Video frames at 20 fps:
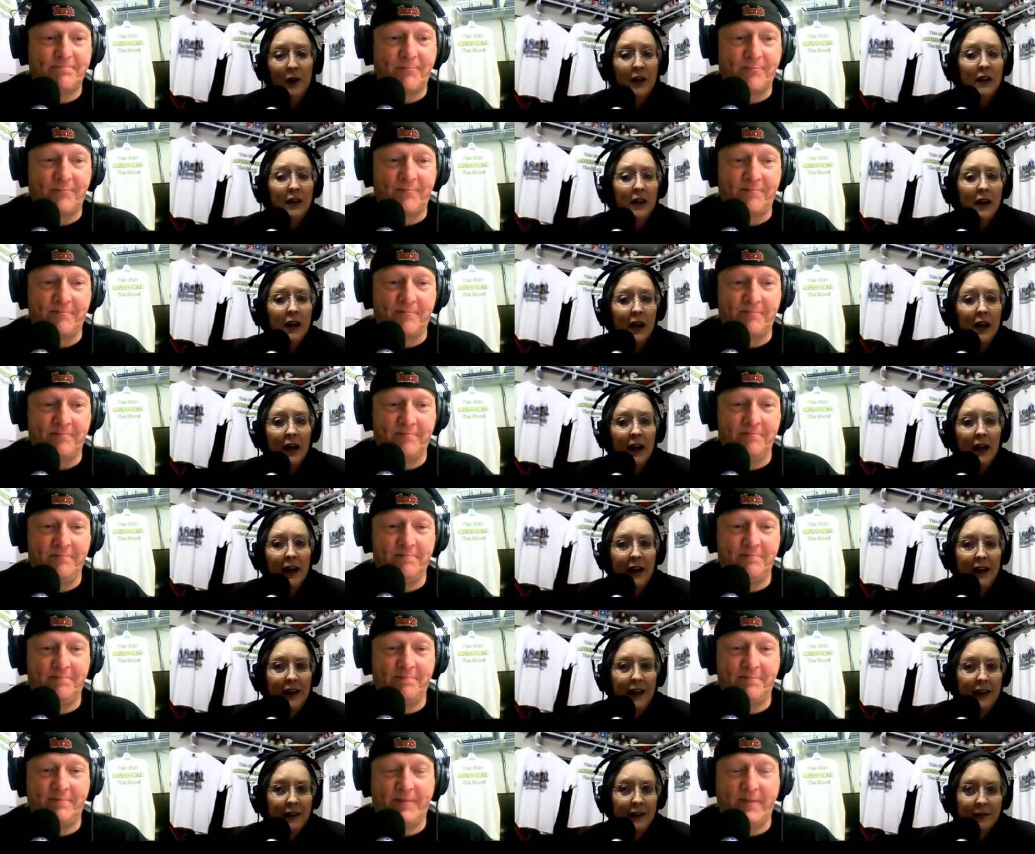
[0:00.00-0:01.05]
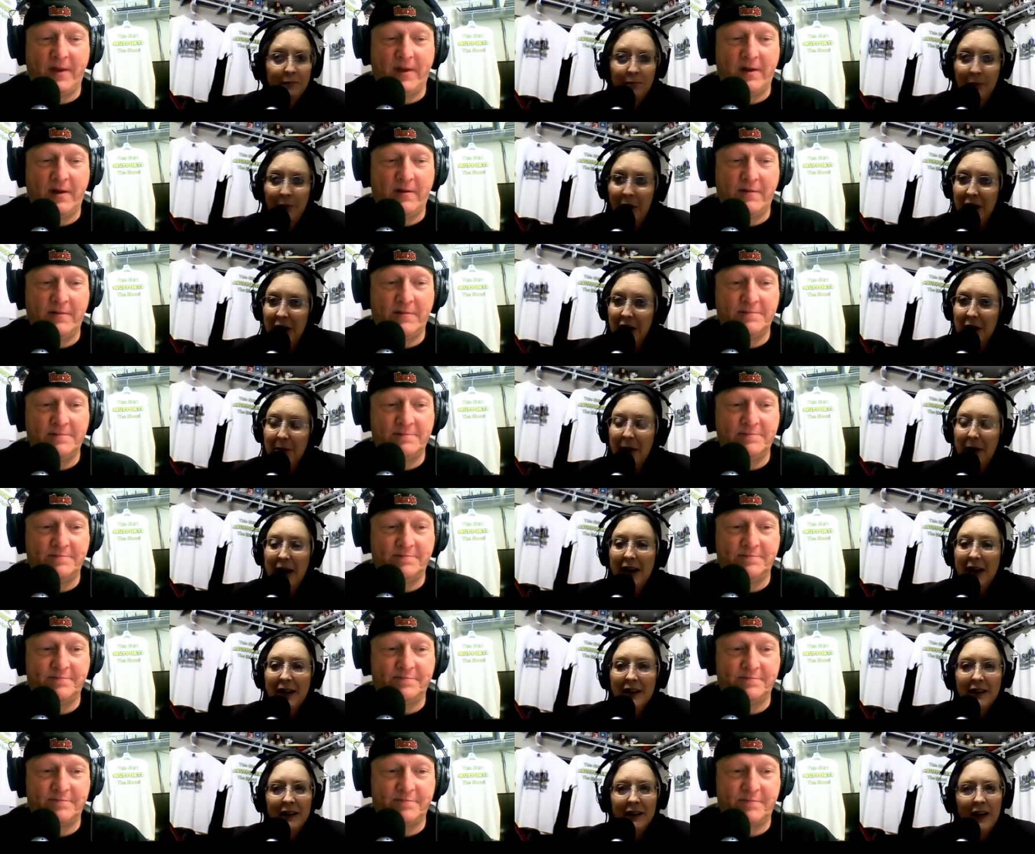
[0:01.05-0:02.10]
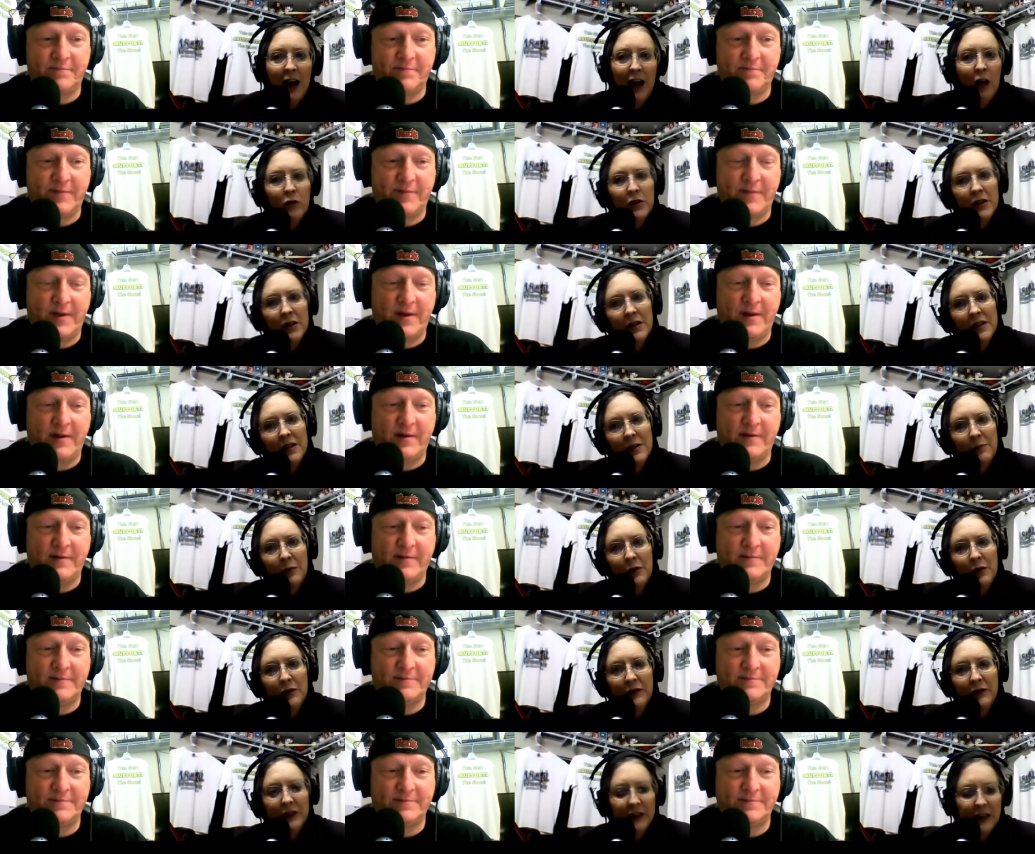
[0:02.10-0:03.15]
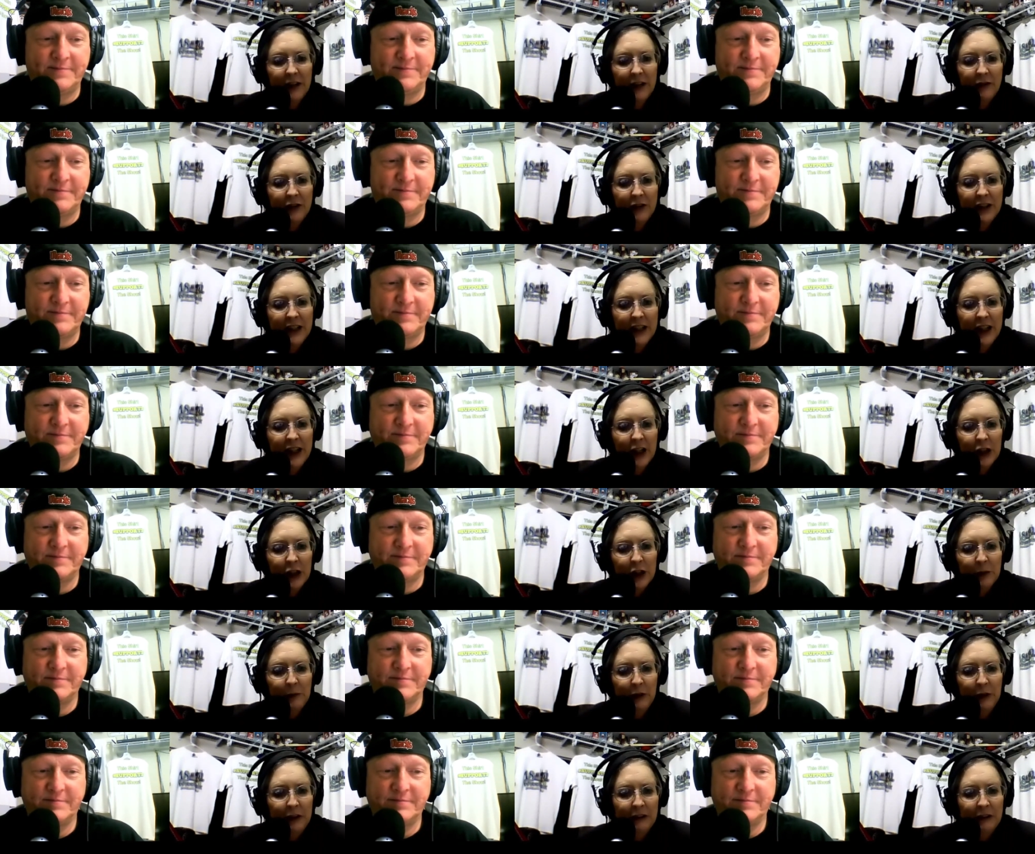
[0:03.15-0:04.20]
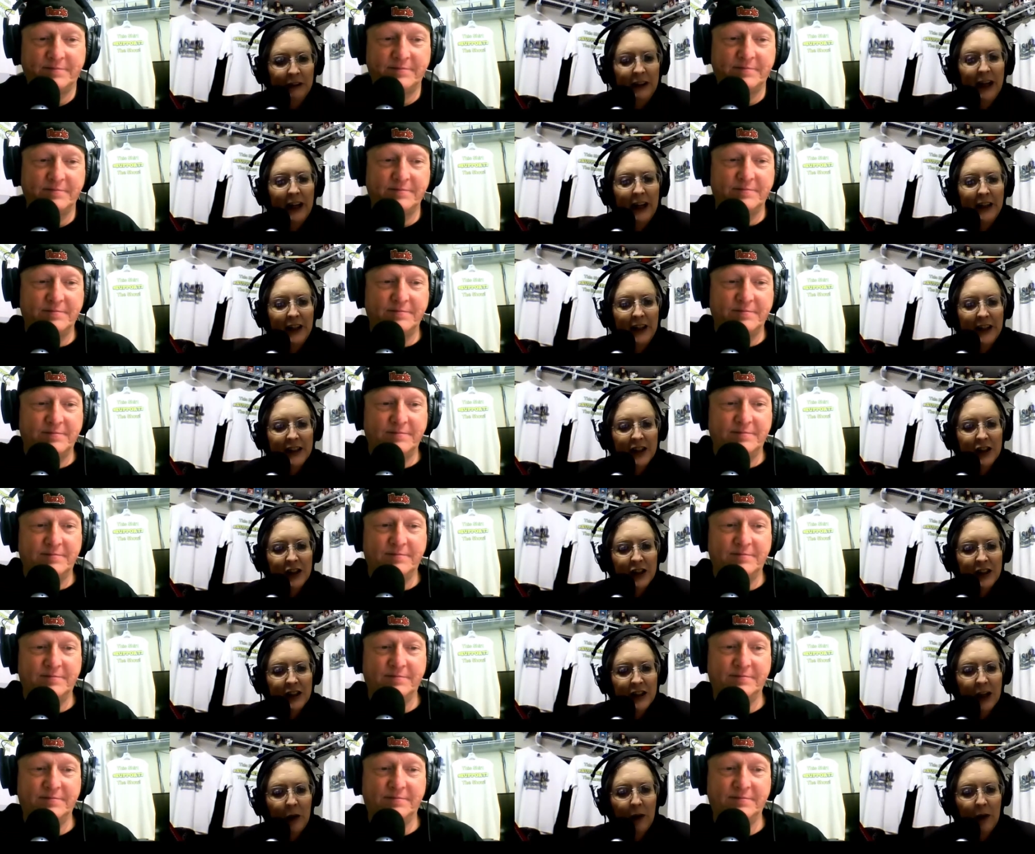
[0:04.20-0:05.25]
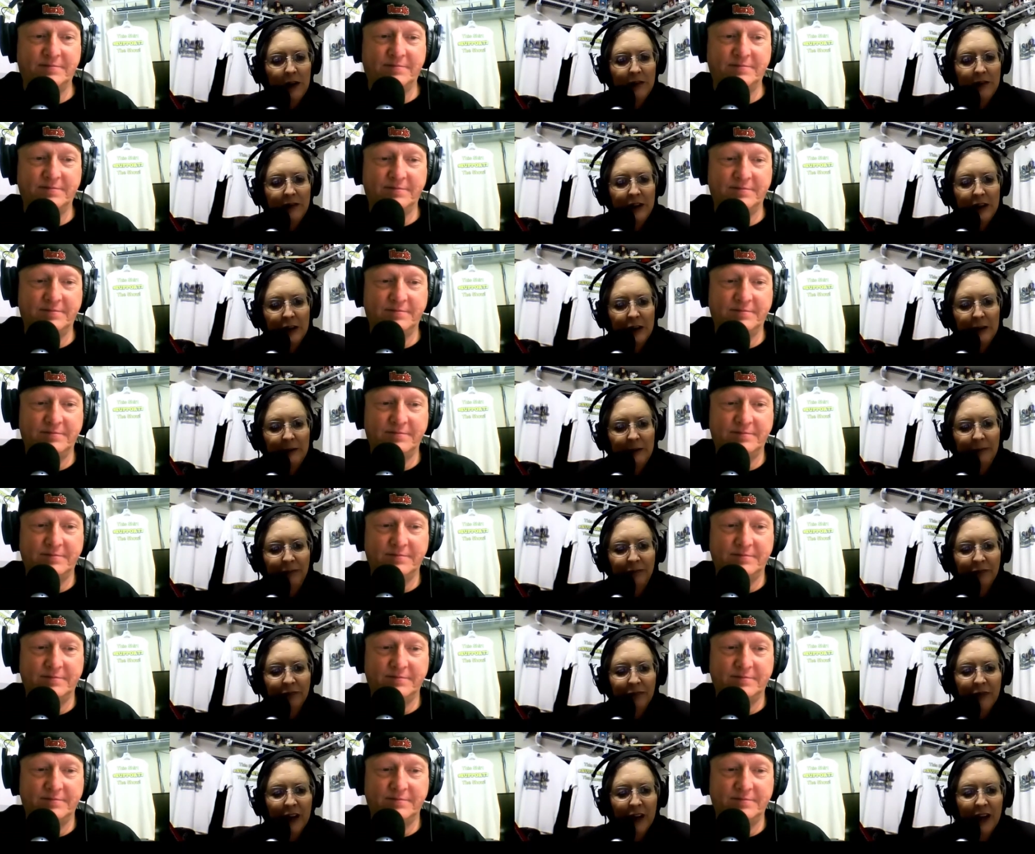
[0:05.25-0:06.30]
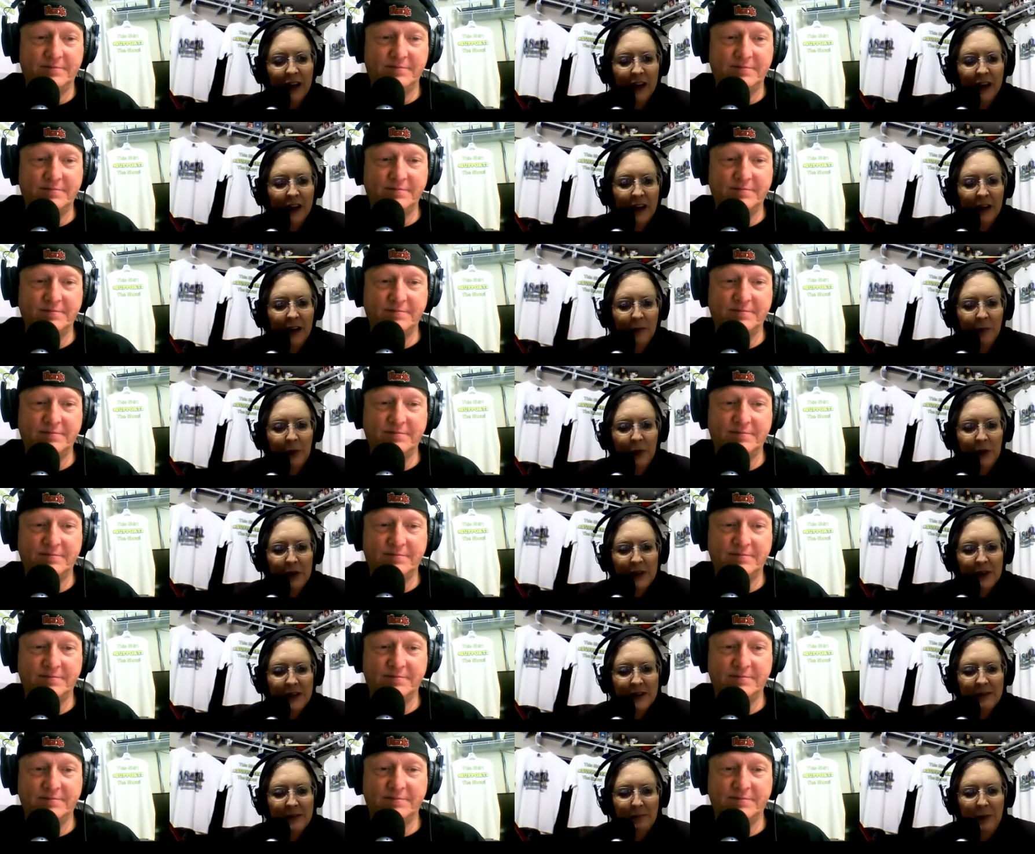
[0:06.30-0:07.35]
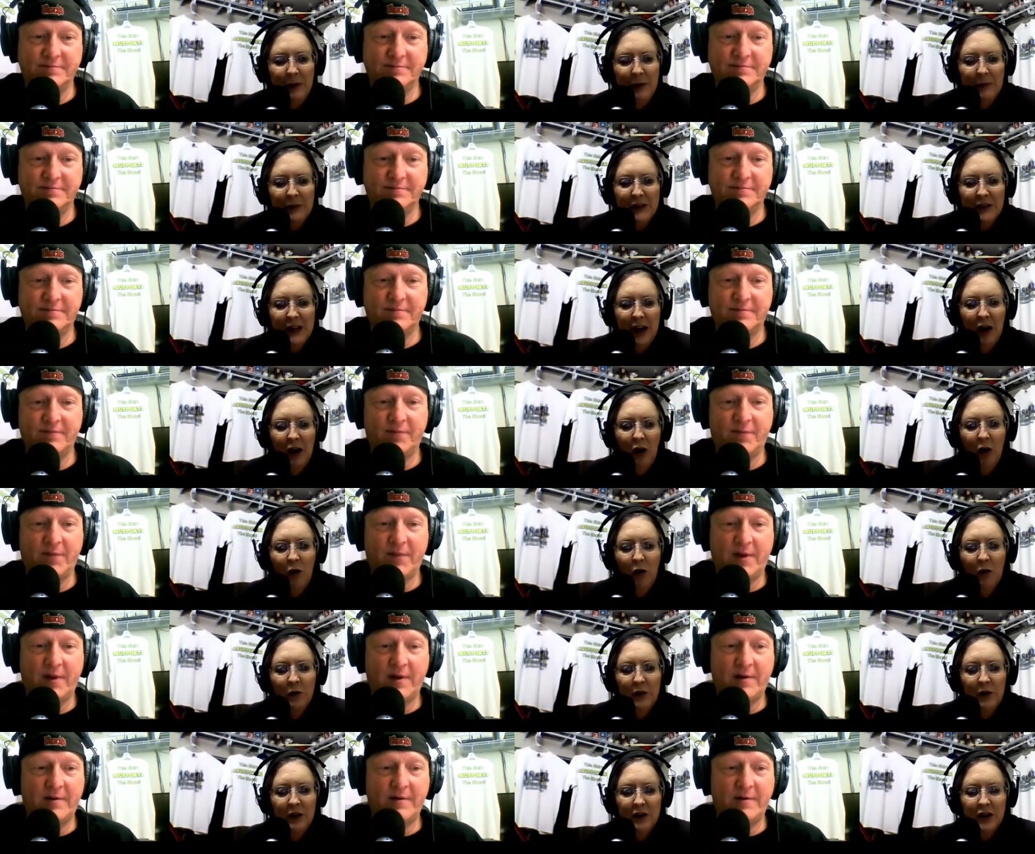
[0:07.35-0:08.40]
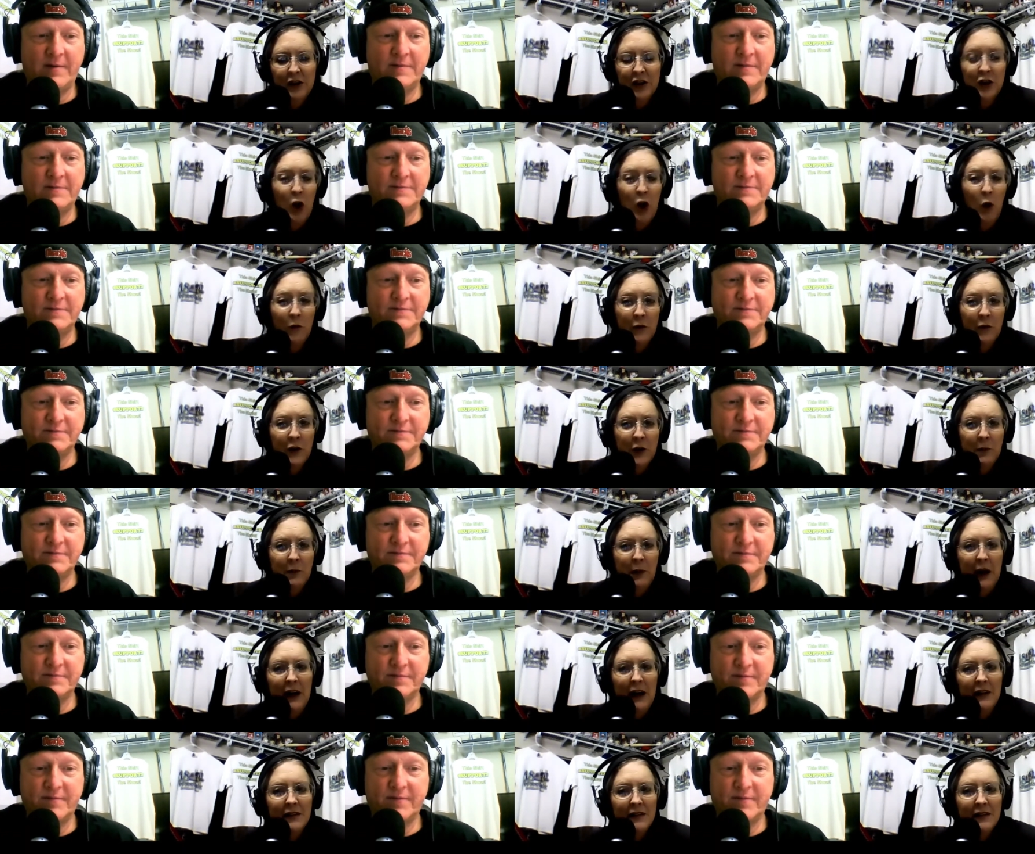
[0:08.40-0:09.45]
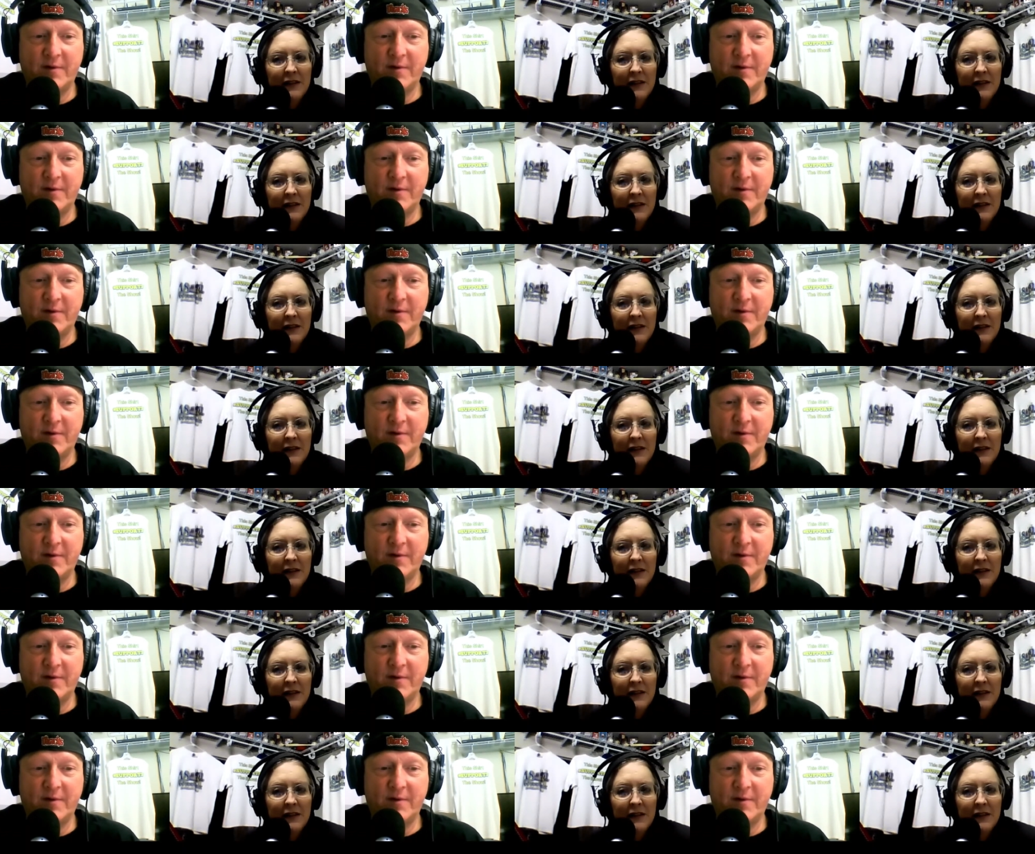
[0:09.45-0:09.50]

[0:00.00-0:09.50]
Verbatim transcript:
Speaker 1: mm-hmm. and money in the bank and houses to prove it and everything else. But yeah, that's just how I feel. But people say, oh, you just hope for the best.